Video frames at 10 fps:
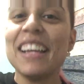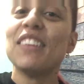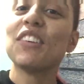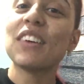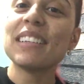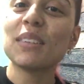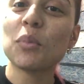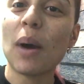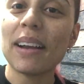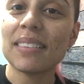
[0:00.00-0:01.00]
Jerry says,
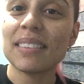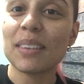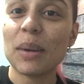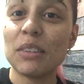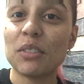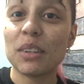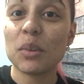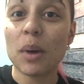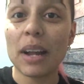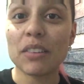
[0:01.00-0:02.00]
why is this so interesting to
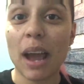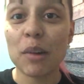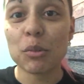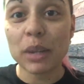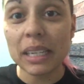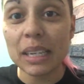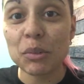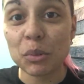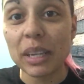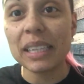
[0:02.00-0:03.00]
watch? I really,
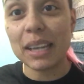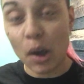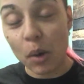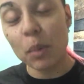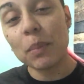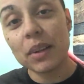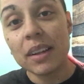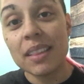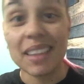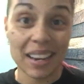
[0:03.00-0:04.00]
really hope
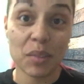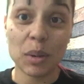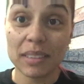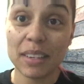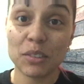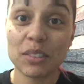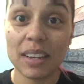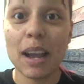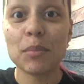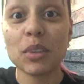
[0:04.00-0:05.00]
that it was
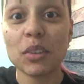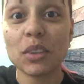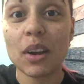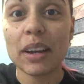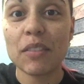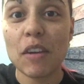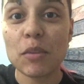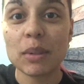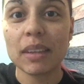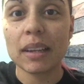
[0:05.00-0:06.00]
interesting. I'm so sorry if
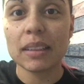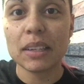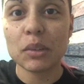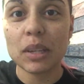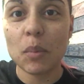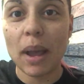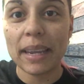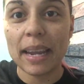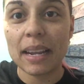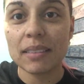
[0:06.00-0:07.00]
everyone's like, literally, why
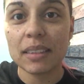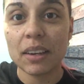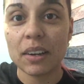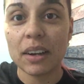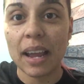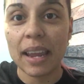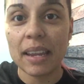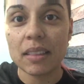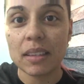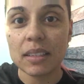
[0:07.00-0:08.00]
can't I see her? I
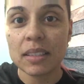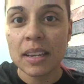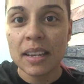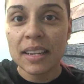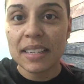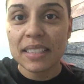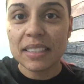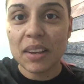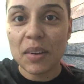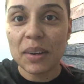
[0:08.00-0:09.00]
hate this.
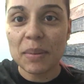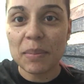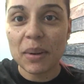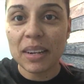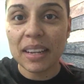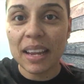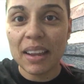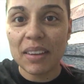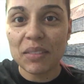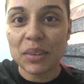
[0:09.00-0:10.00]
So good morning,
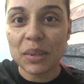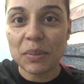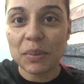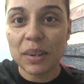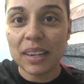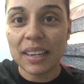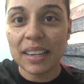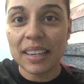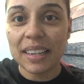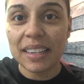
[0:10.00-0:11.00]

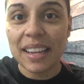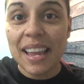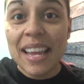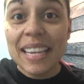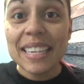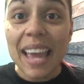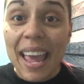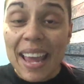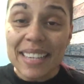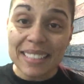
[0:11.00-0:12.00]
everyone.
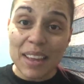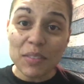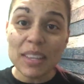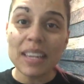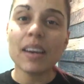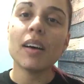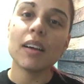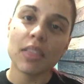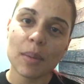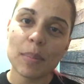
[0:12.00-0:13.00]
Yay, Stephanie.
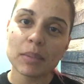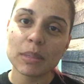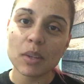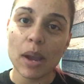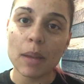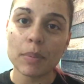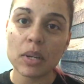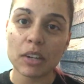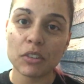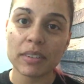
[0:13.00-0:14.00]
Oh, that makes me so happy.
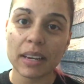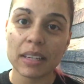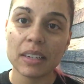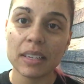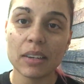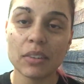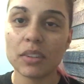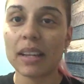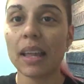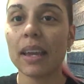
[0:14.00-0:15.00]
You got your second hoodie
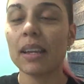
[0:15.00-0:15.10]
yesterday.